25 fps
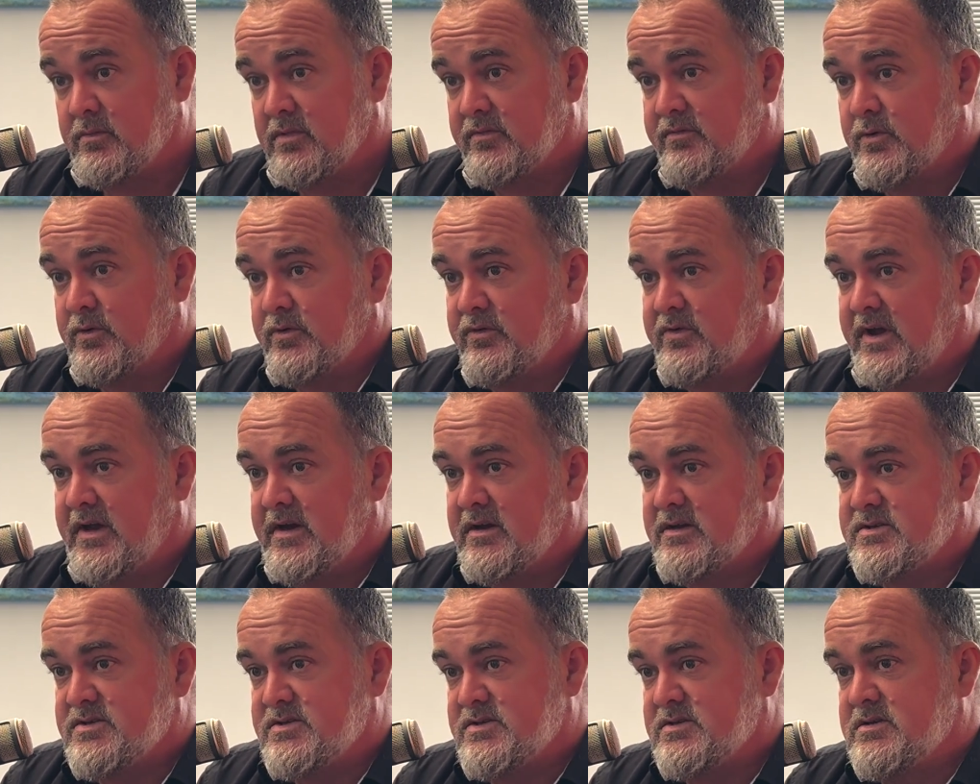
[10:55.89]
before
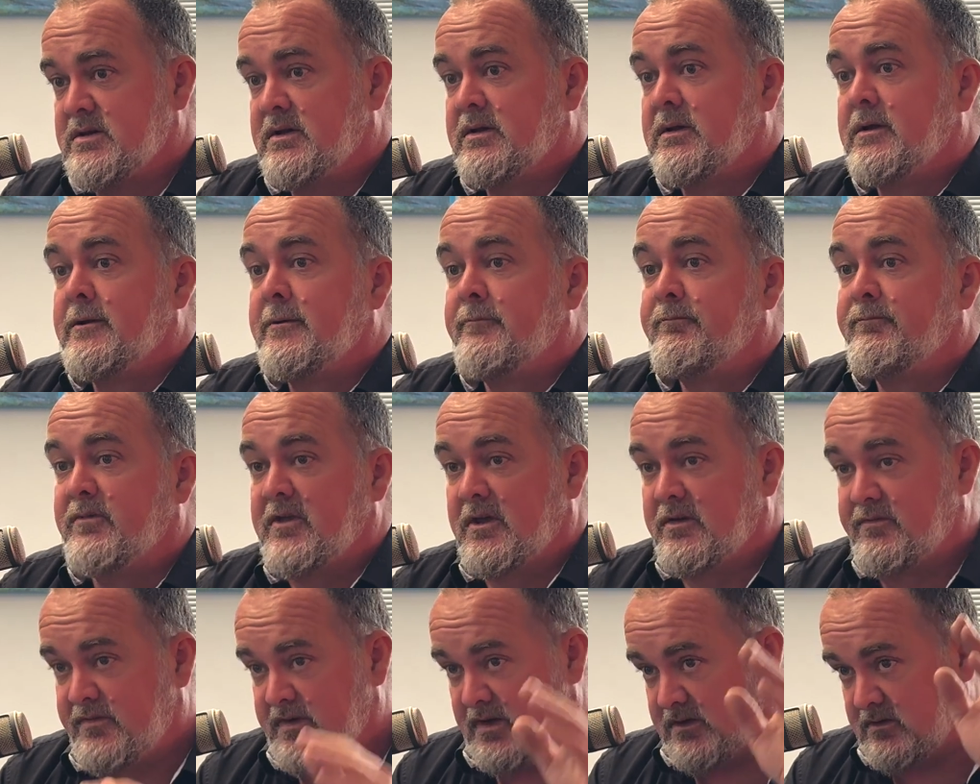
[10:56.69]
tax,
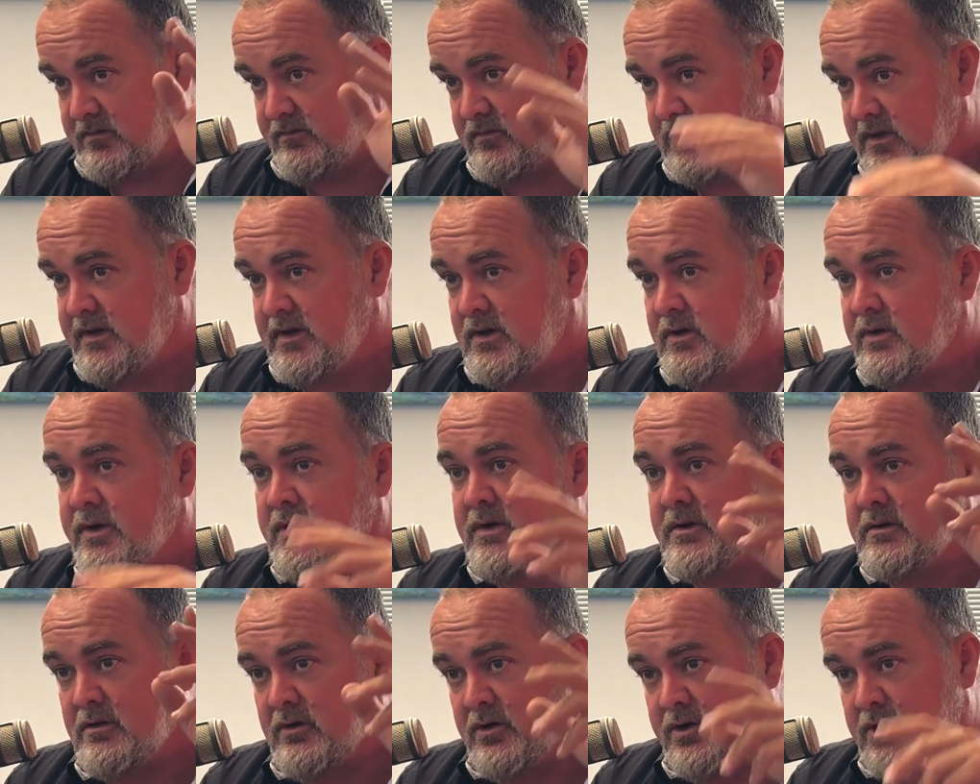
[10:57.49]
effectively on
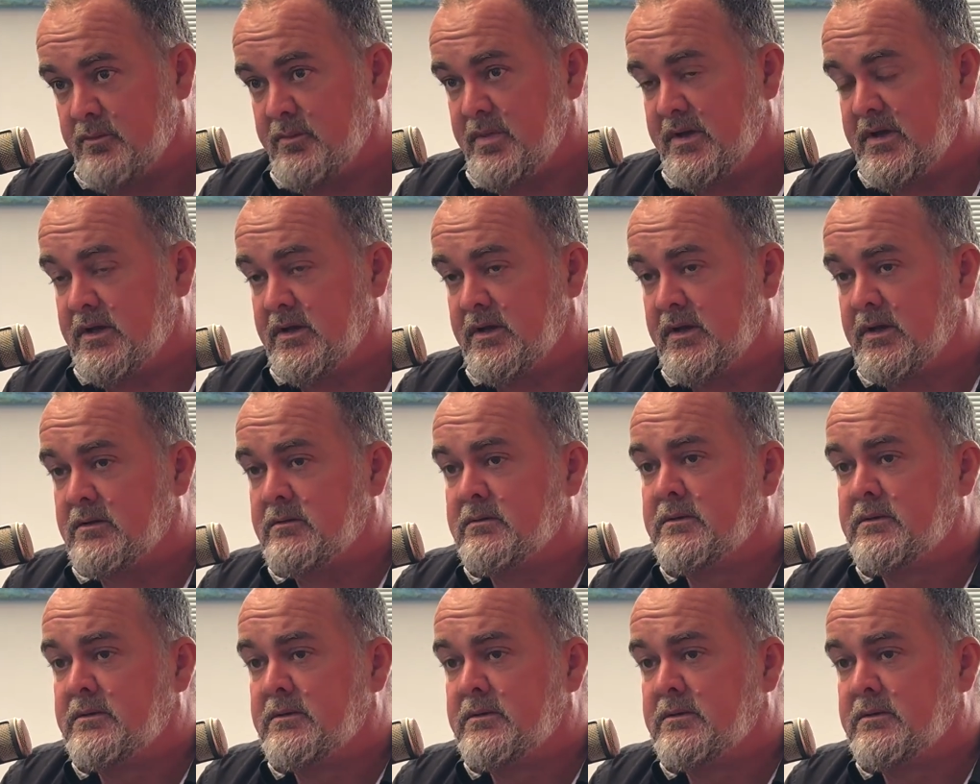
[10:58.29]
a P&L.